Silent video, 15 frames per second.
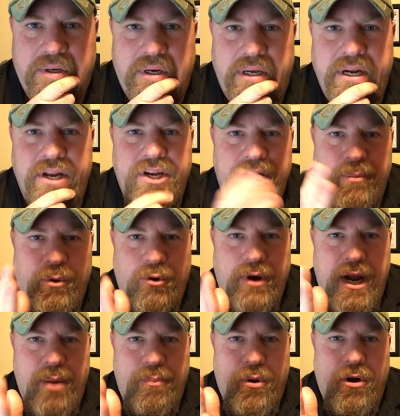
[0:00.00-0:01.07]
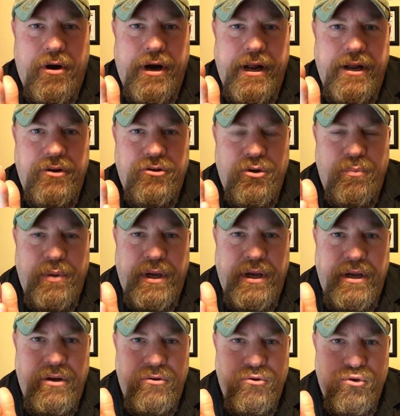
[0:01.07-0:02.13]
in the Democrat Party to
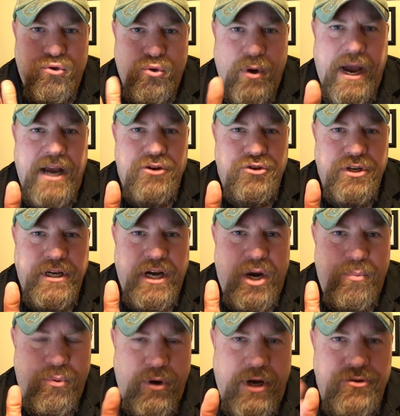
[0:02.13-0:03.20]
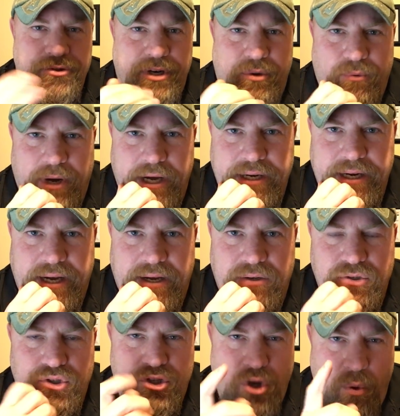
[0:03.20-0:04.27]
be trashing our president right now
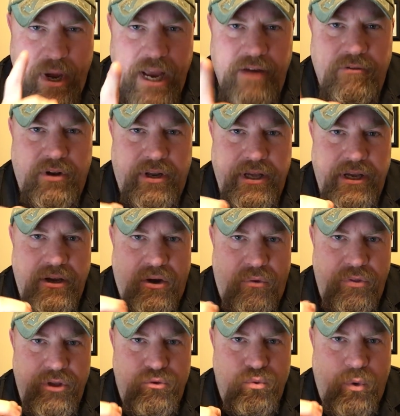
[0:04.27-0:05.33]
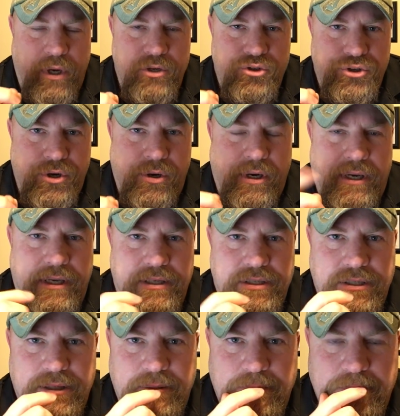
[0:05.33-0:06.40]
so heavily on this one
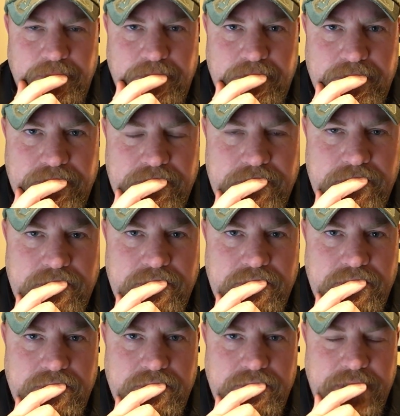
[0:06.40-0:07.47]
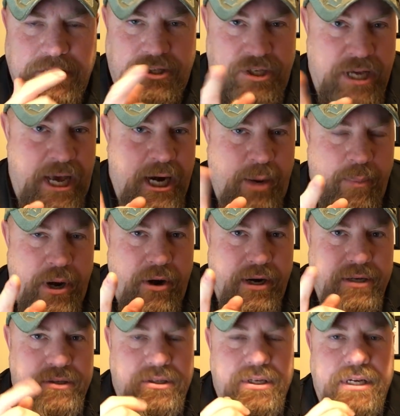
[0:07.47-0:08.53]
journalist that's not an
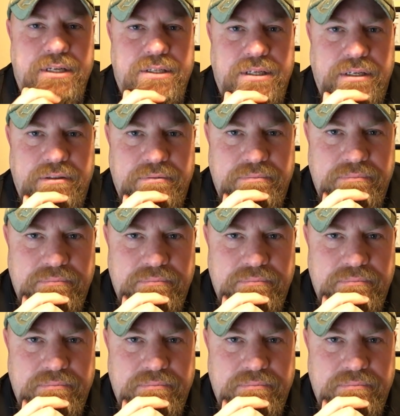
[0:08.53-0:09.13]
American citizen?